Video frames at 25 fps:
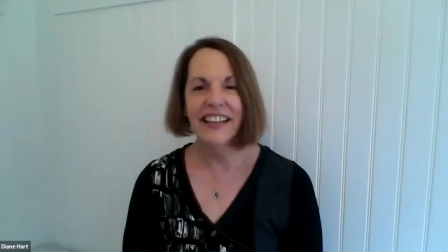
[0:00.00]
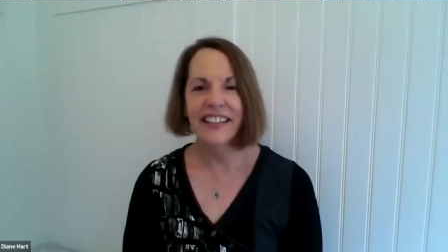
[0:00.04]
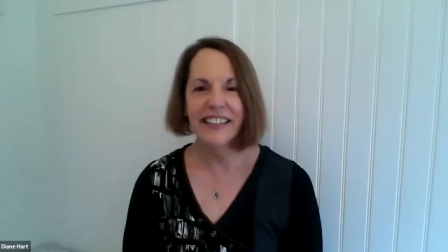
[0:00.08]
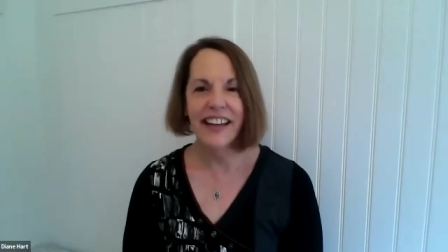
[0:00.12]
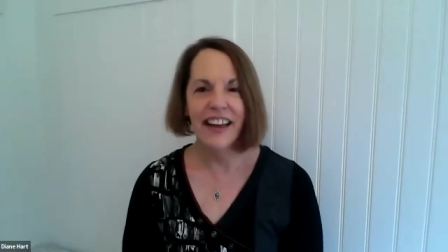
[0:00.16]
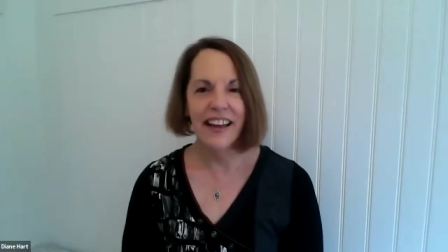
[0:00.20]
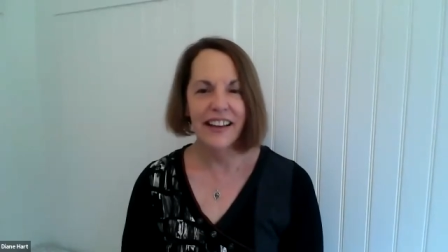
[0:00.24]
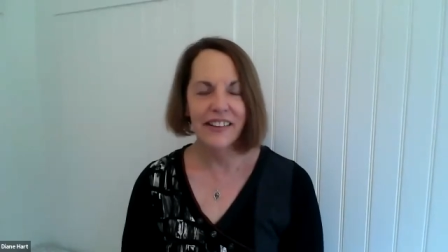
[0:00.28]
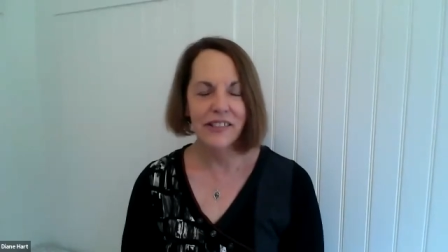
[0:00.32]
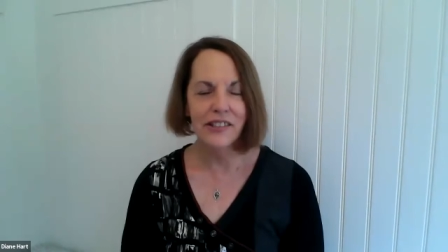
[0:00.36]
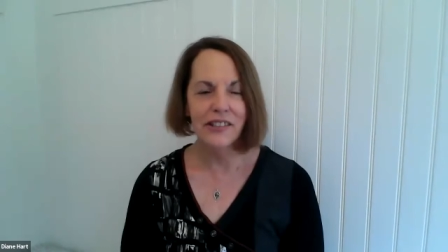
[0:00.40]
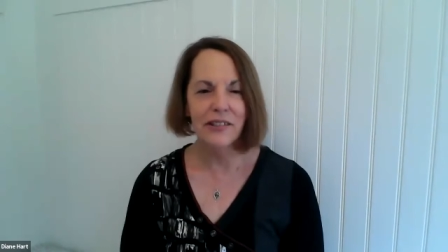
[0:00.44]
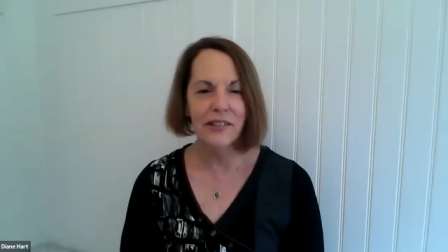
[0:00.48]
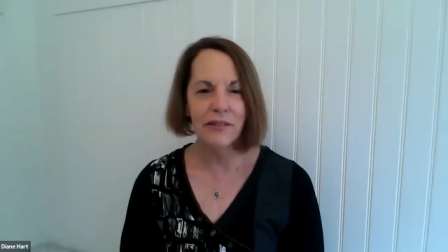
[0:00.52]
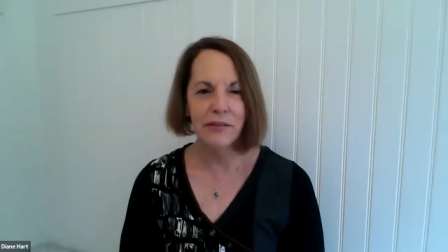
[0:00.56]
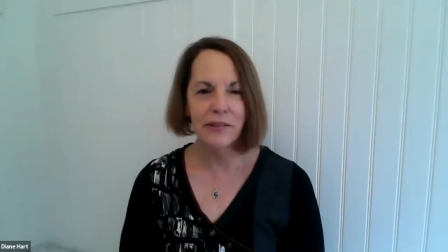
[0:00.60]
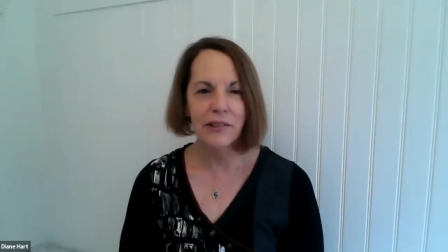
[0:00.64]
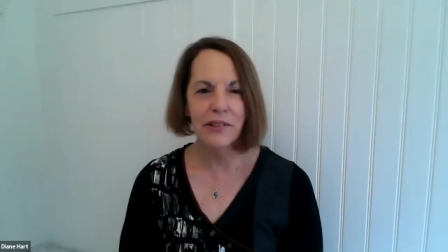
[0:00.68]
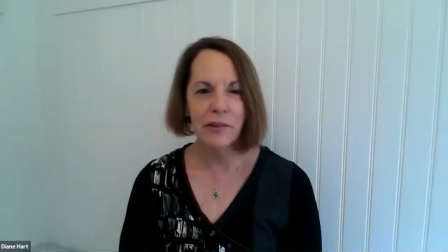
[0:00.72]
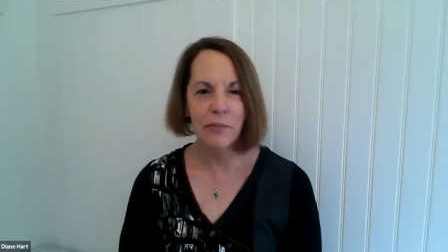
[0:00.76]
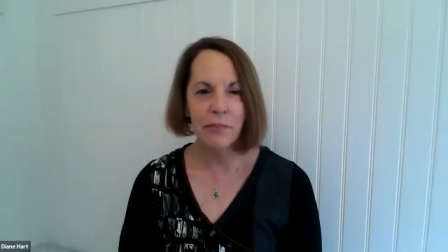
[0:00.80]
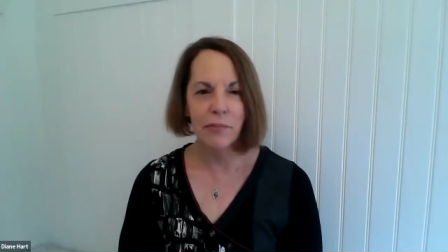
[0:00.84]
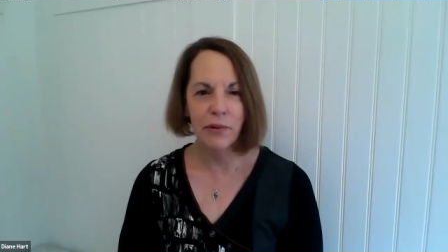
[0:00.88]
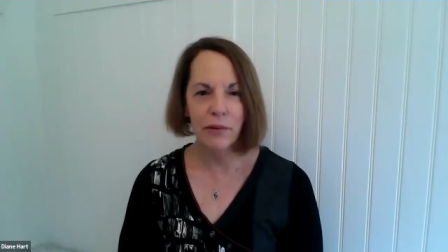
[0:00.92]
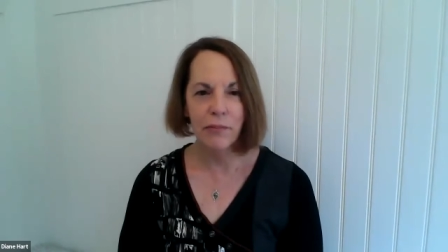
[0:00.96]
it actually was
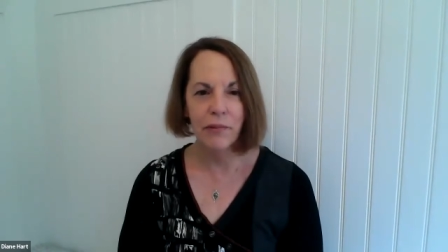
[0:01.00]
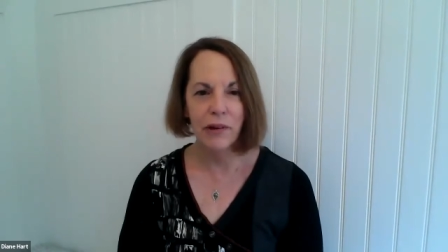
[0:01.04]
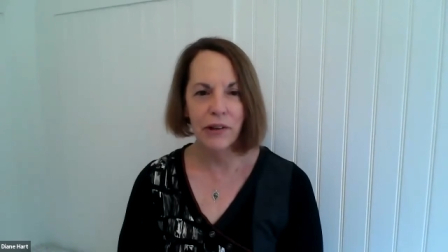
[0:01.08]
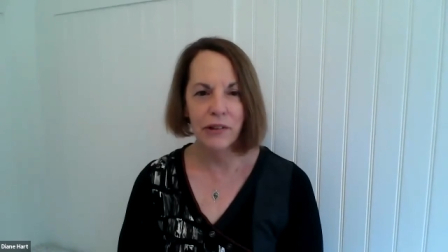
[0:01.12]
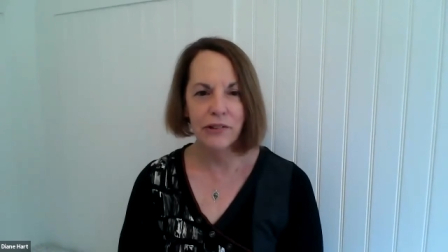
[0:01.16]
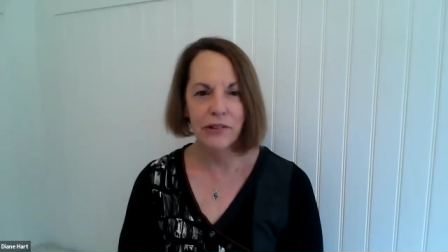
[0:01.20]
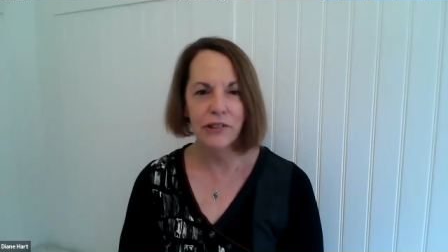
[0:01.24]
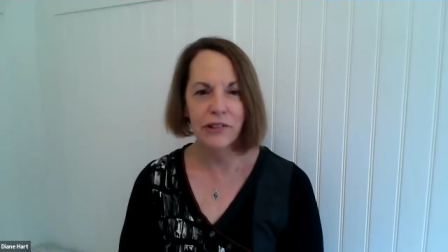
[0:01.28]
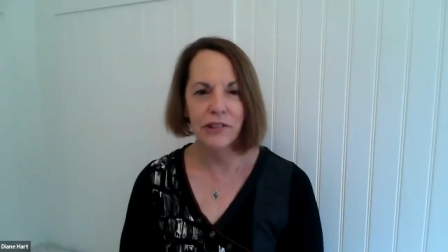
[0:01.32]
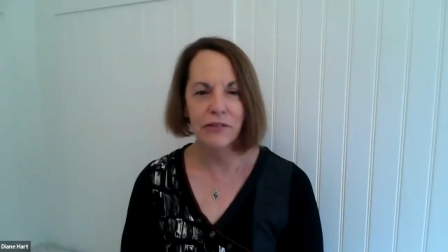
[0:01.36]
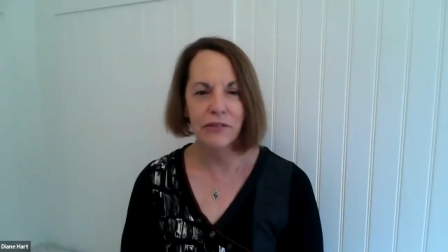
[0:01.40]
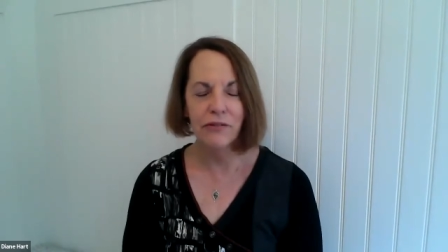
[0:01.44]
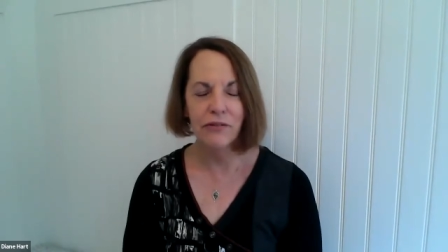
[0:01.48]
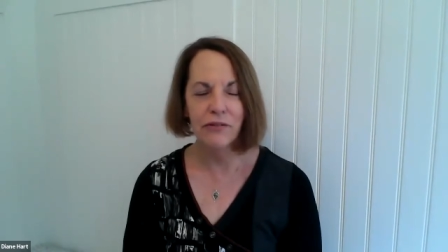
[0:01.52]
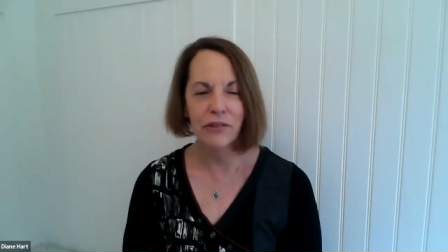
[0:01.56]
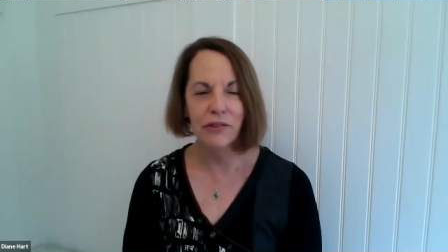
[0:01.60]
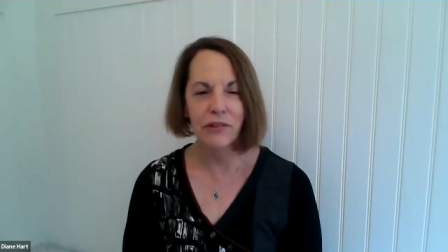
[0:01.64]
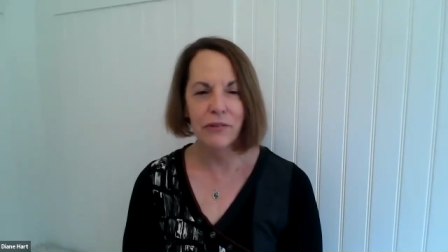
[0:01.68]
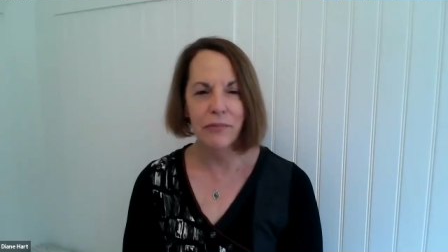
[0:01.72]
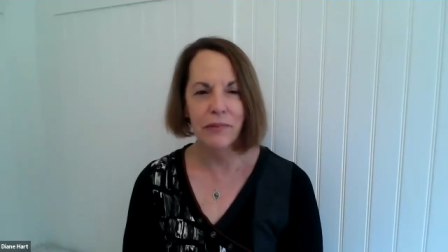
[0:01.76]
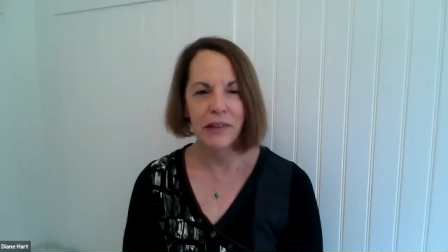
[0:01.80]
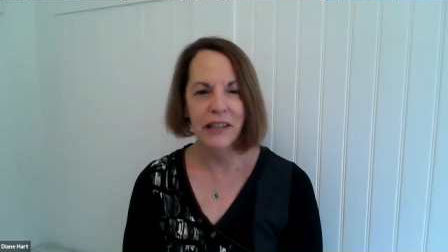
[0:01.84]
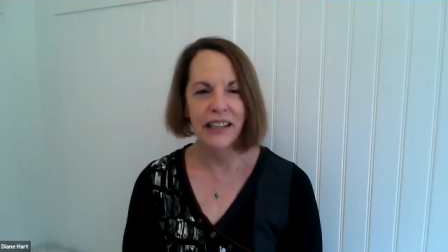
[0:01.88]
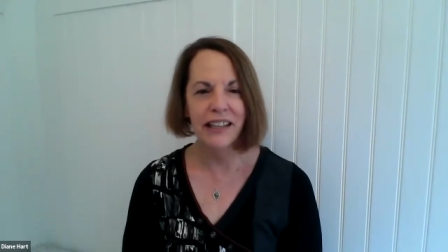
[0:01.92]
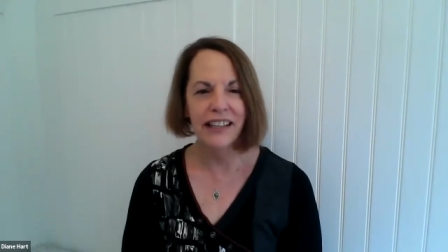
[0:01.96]
a promotion for
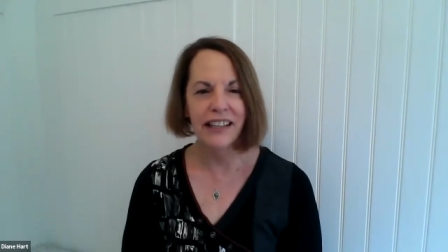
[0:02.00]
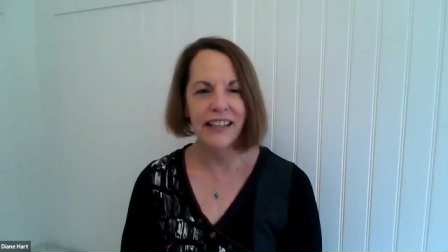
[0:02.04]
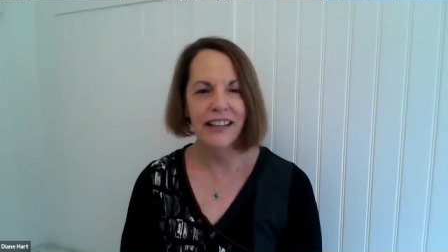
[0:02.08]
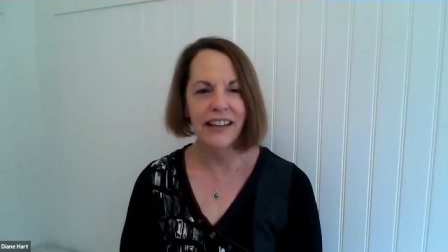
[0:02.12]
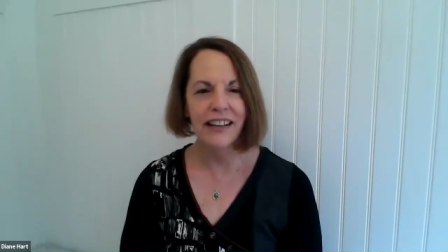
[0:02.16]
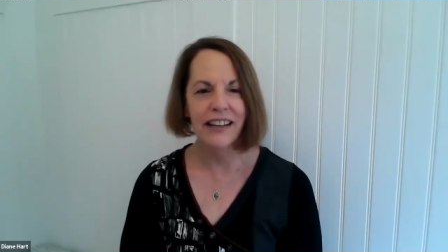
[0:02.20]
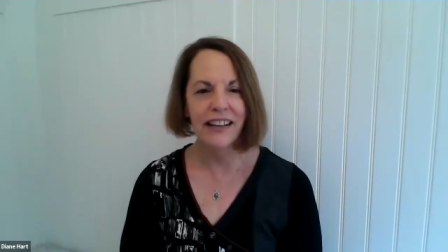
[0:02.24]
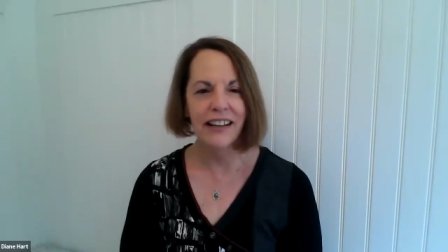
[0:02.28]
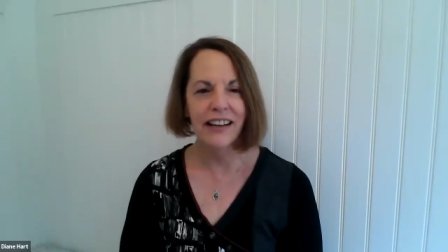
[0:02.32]
me.